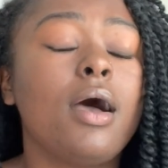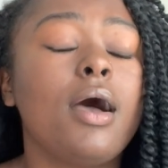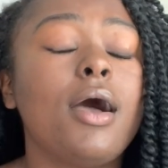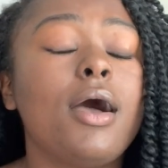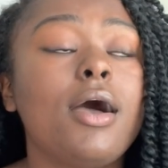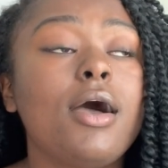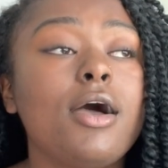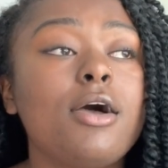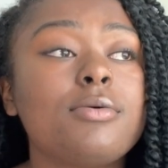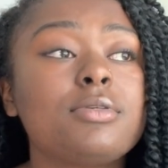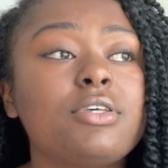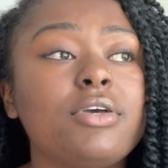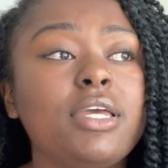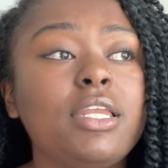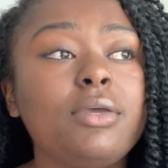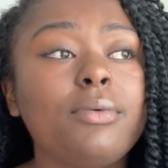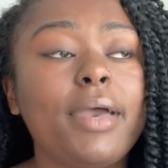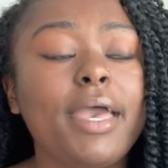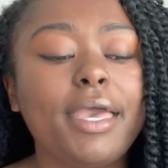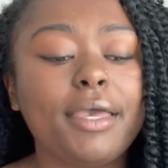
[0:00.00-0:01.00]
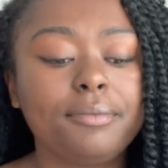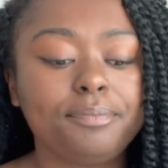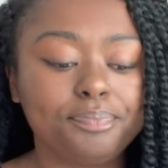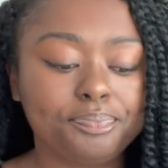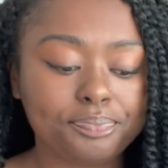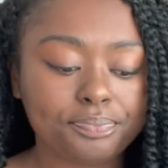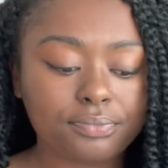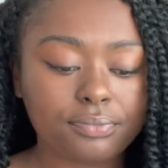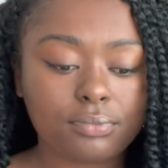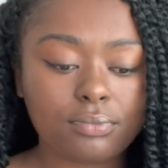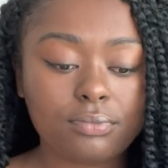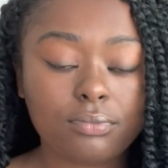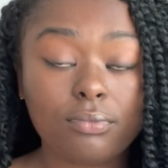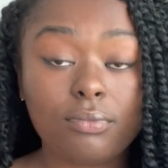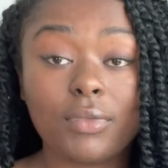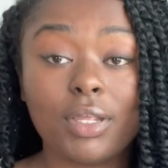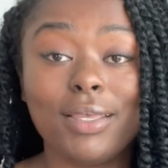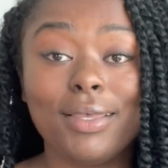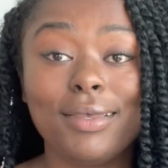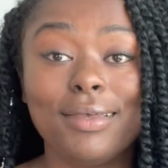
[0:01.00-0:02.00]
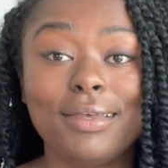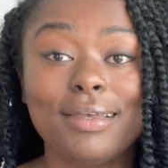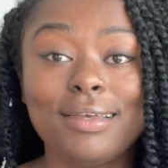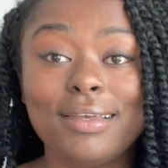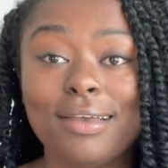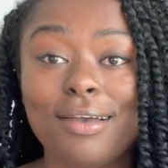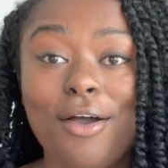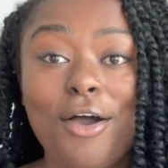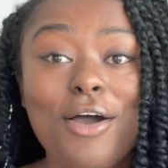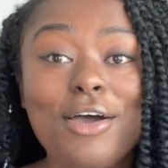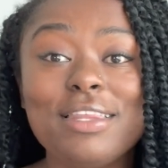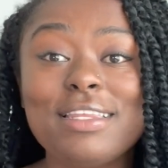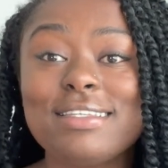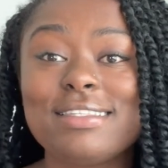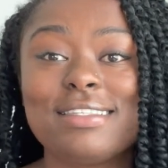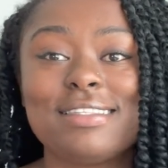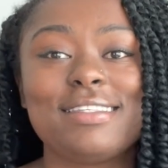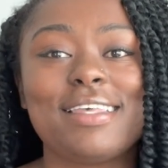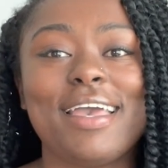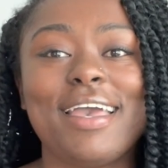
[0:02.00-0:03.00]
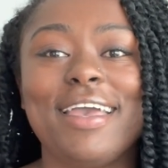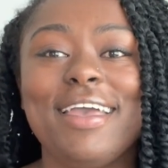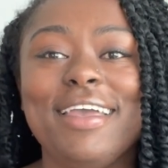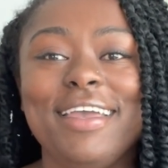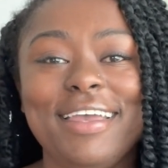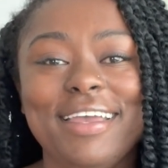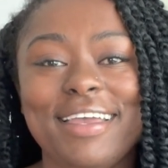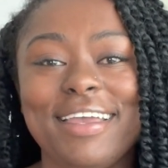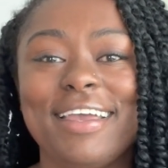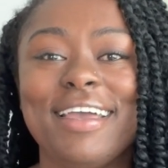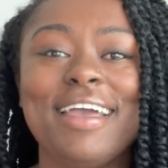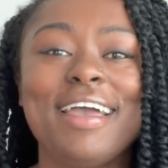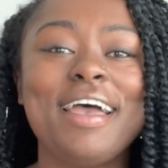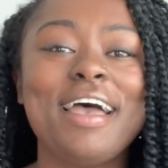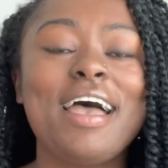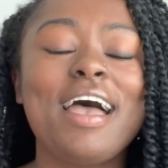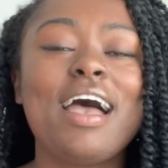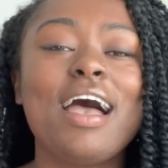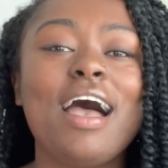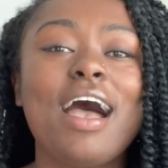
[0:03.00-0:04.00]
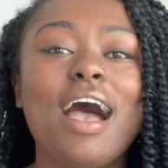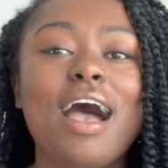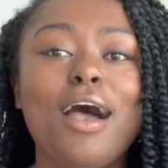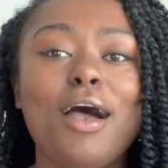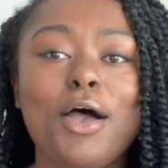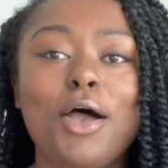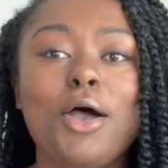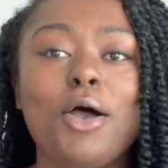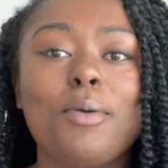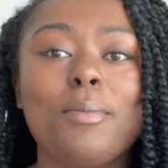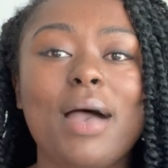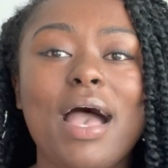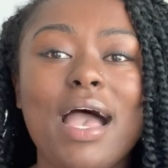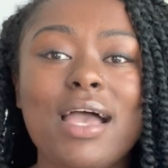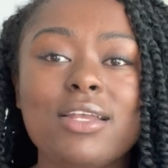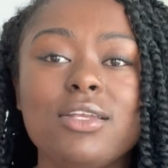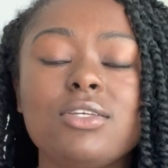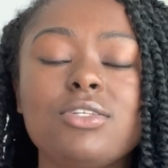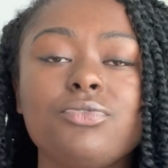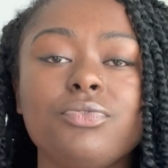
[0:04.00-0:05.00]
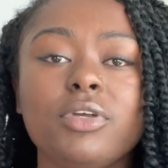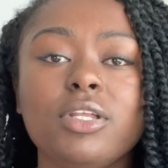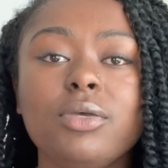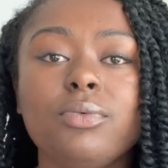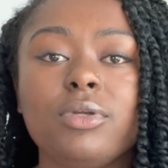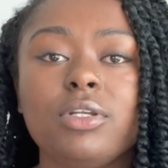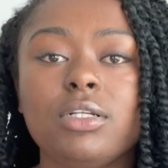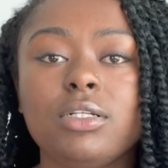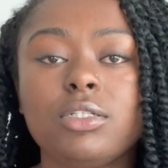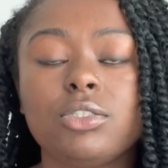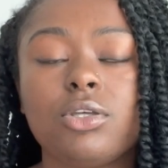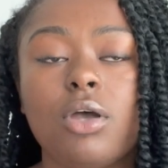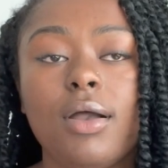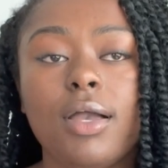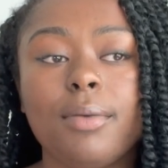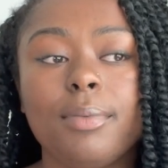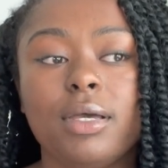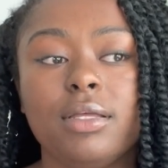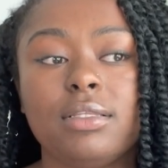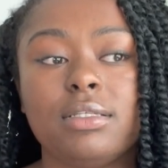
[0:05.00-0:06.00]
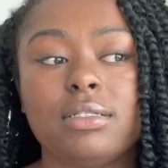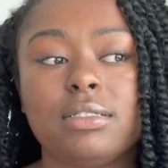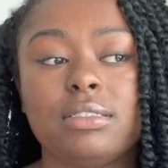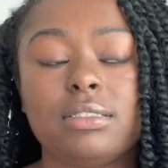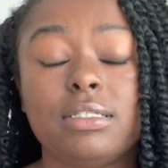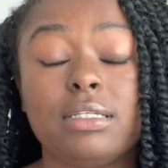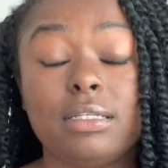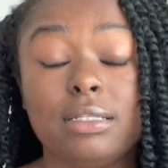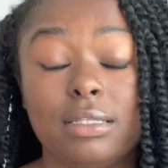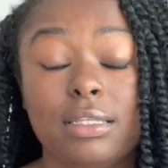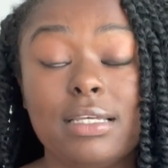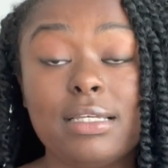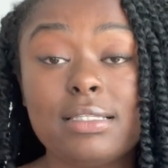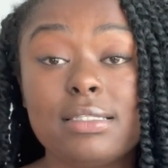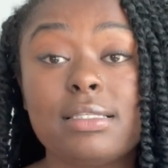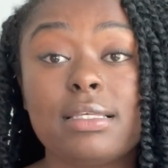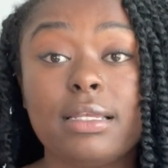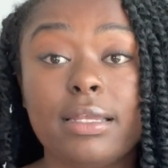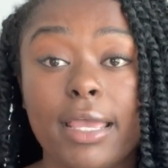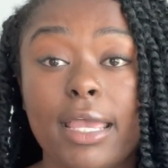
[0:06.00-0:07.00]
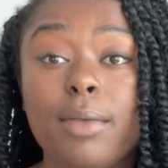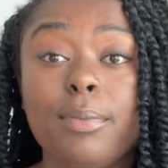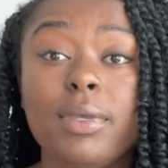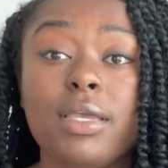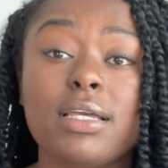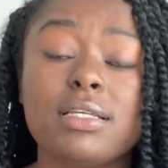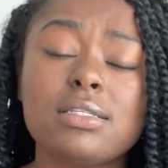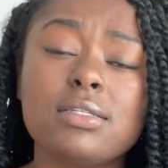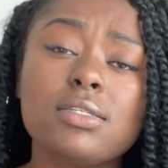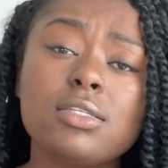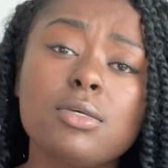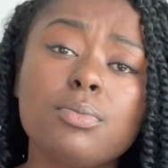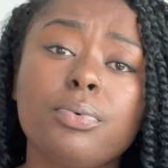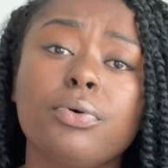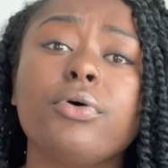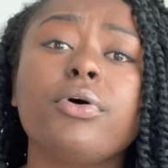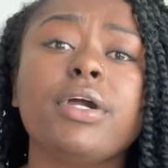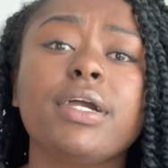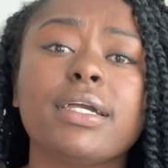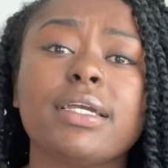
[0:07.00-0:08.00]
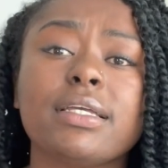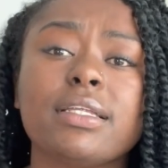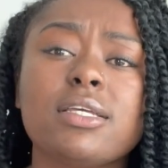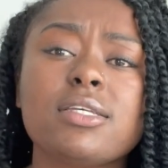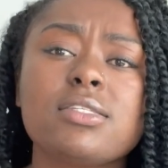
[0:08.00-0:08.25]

So anyway, all this to say, I just really wanted to talk about this today, because it's important.